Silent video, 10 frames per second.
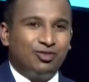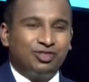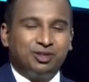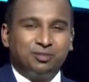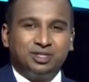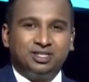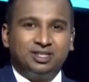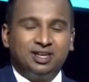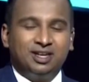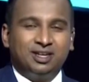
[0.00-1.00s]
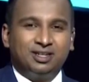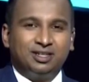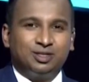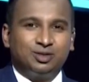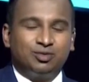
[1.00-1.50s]
of the committee
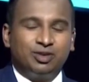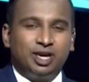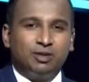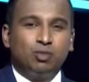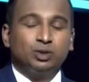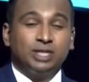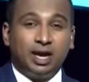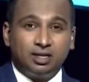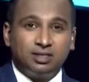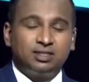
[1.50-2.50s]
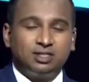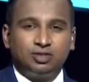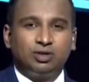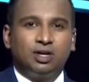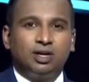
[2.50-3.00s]
is to create more scientists in
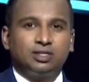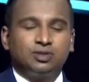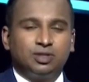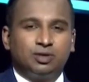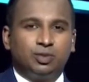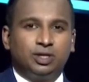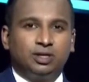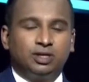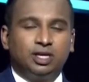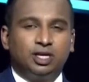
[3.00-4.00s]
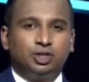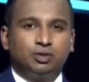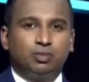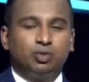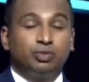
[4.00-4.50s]
Sri Lanka so that we can engage
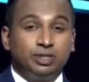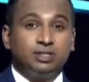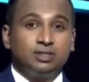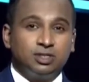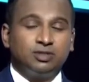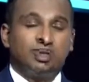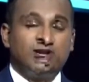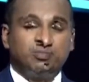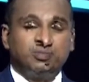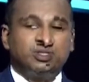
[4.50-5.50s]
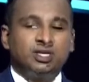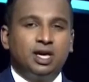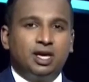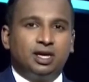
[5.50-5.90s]
in more research development